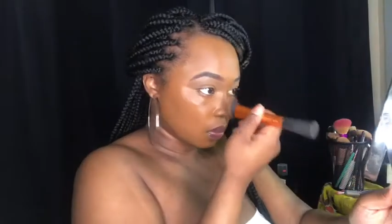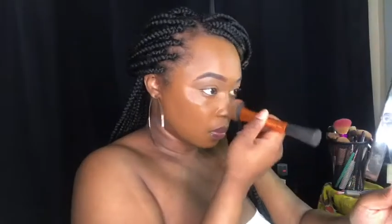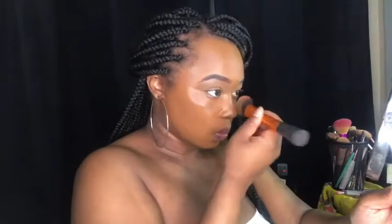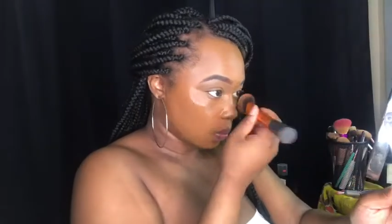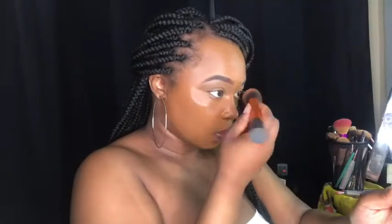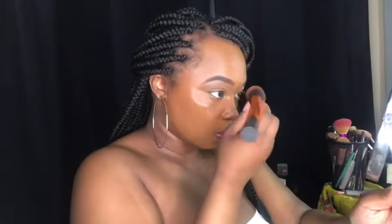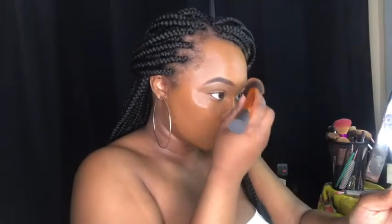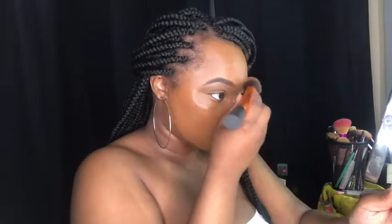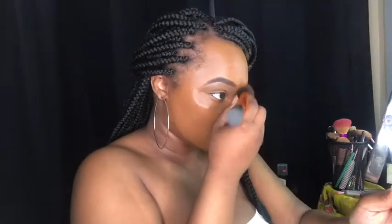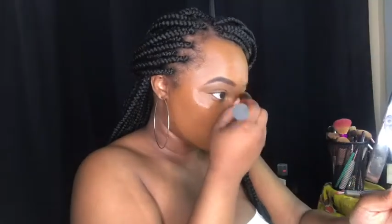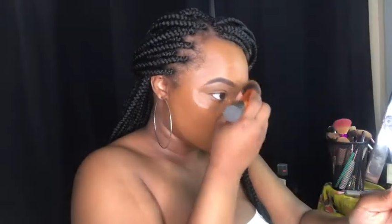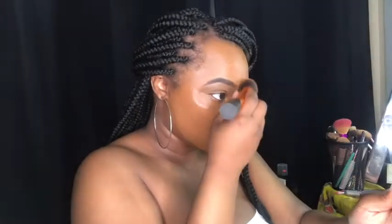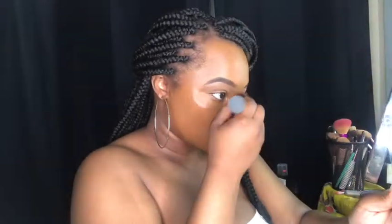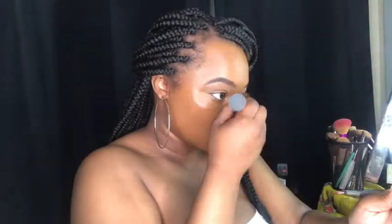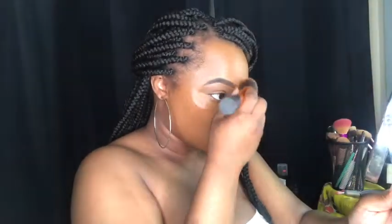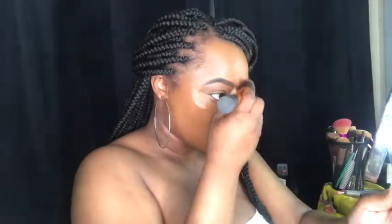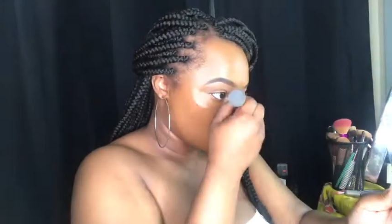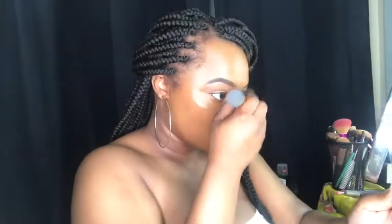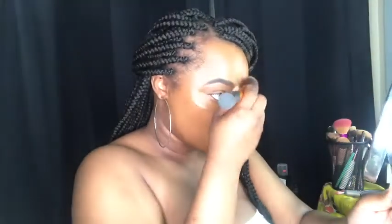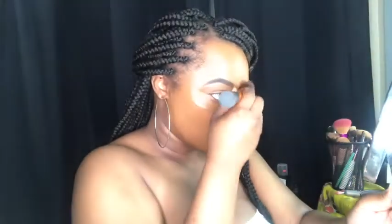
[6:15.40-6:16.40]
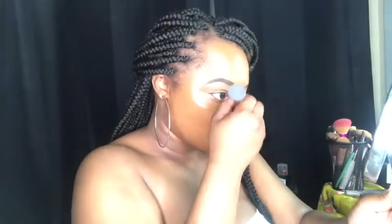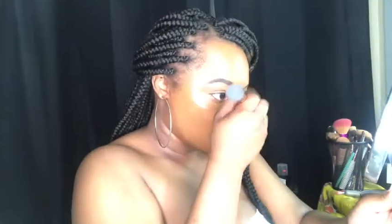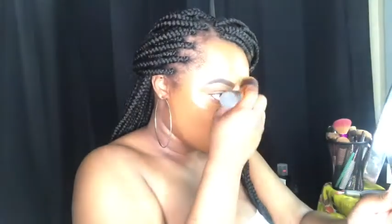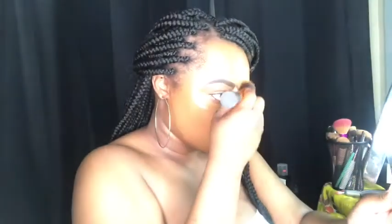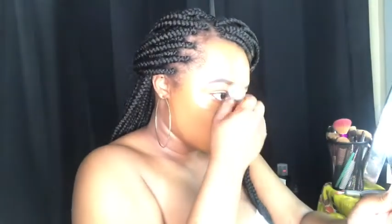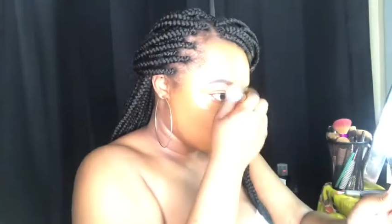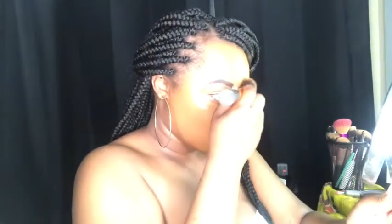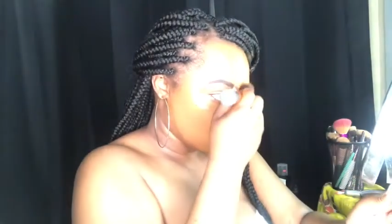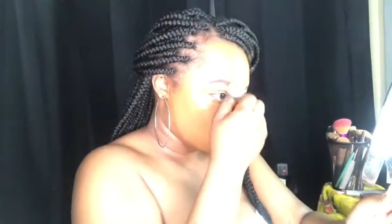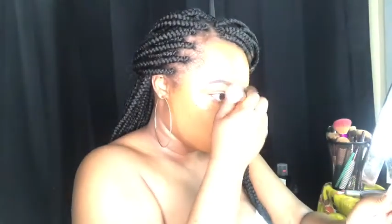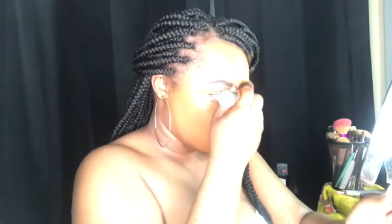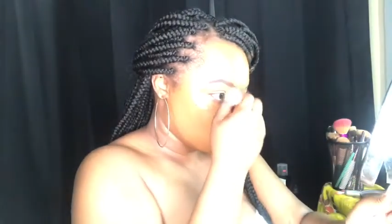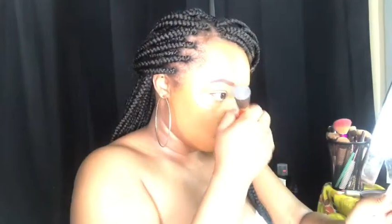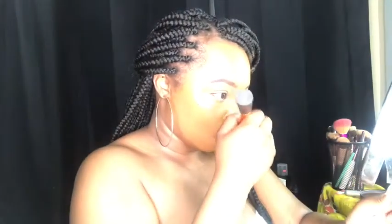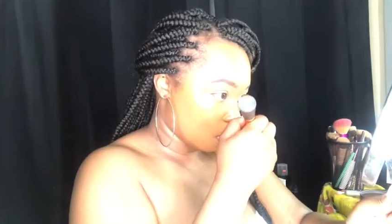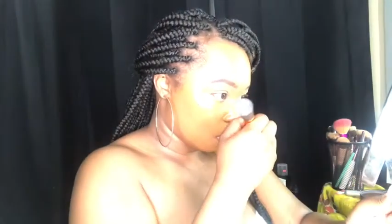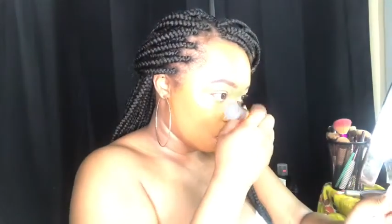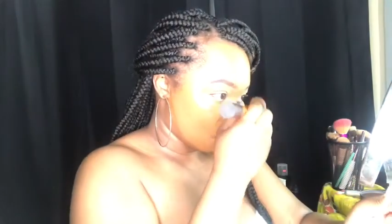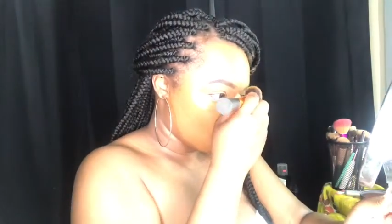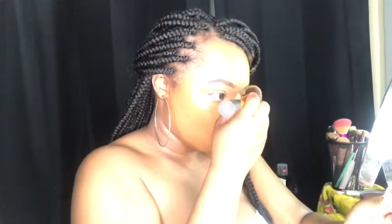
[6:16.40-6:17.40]
can use a brush or you can use a blender,
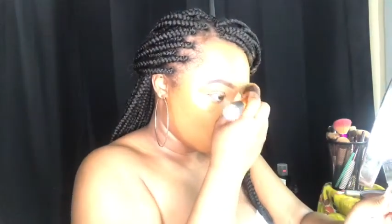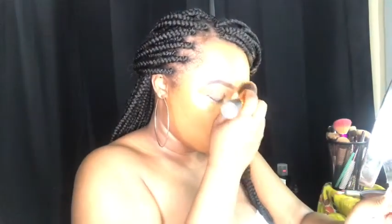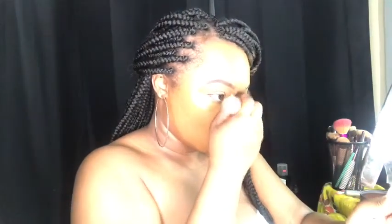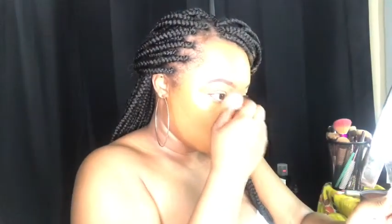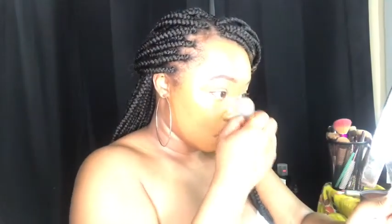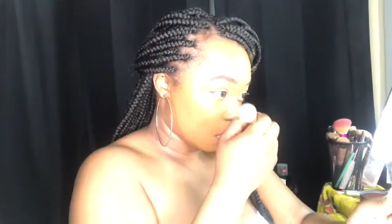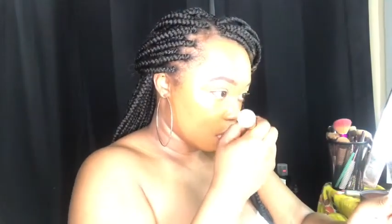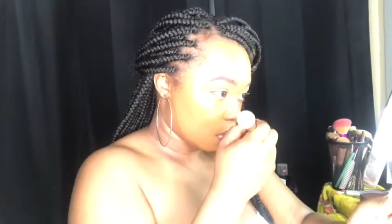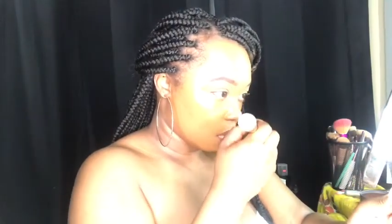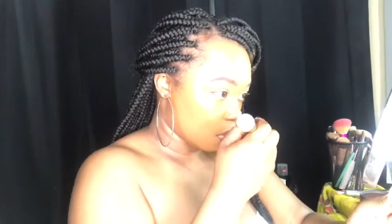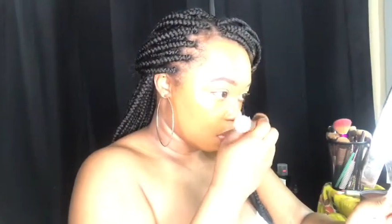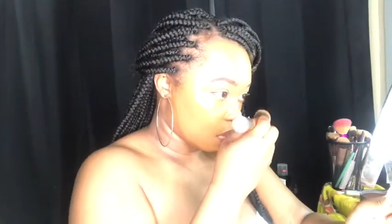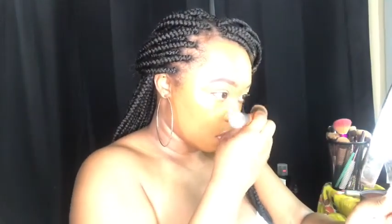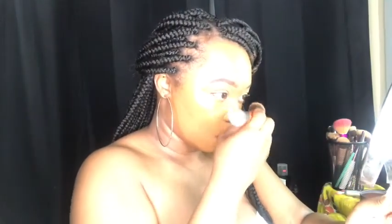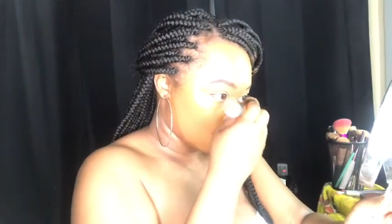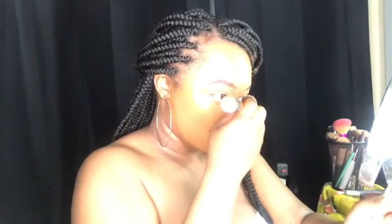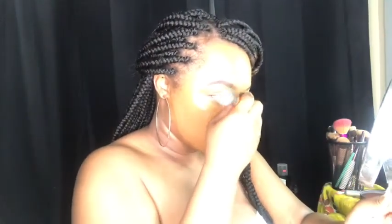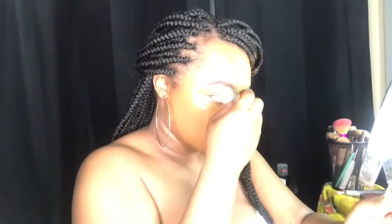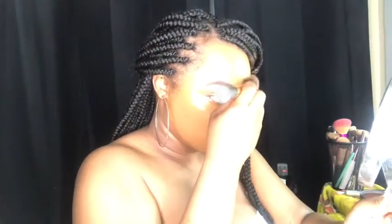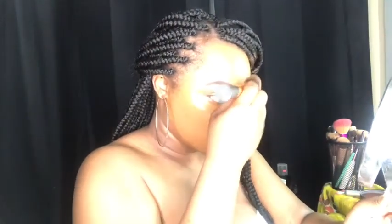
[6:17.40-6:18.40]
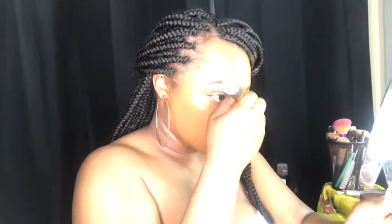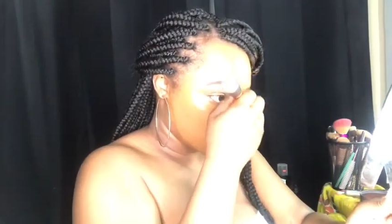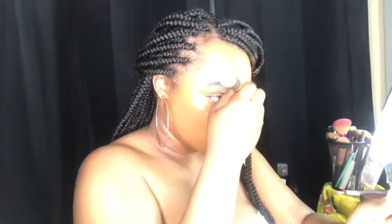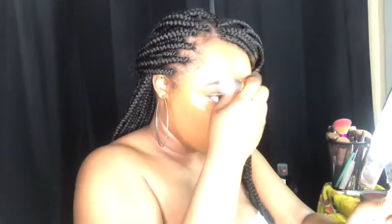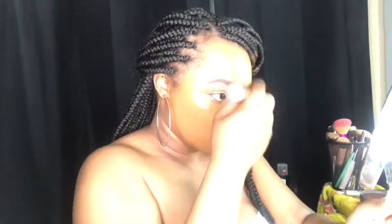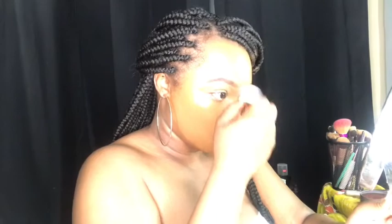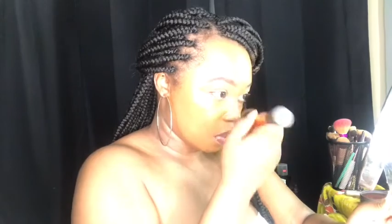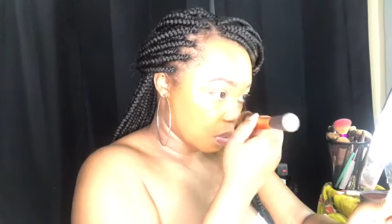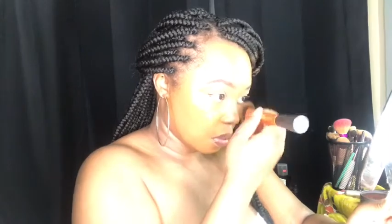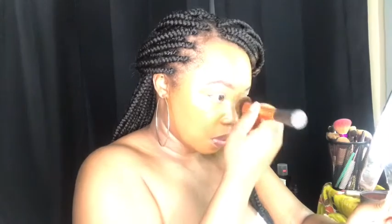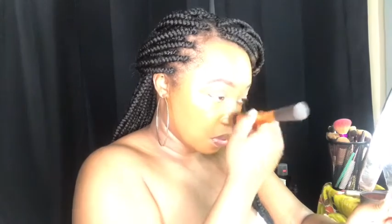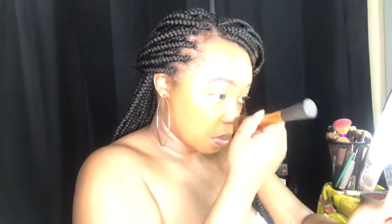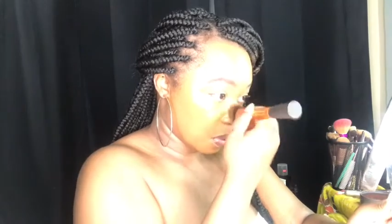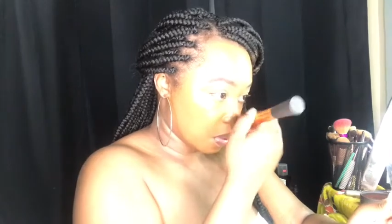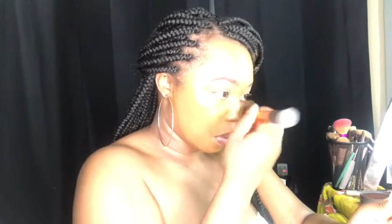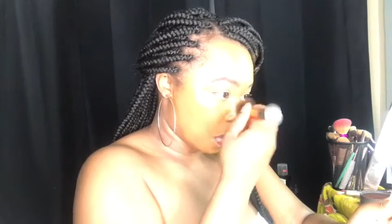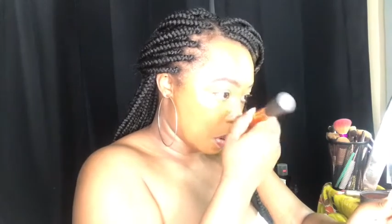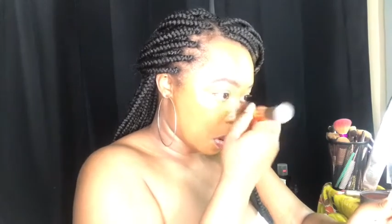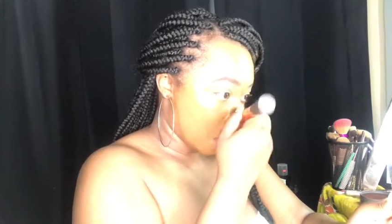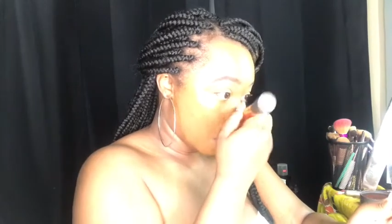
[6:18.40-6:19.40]
beauty blender to blend it out, whatever's up to
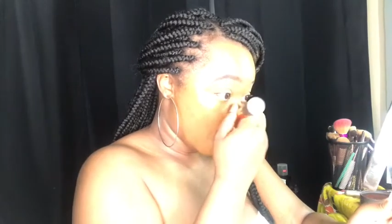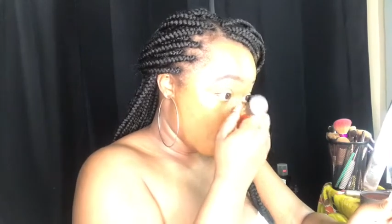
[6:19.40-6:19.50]
you.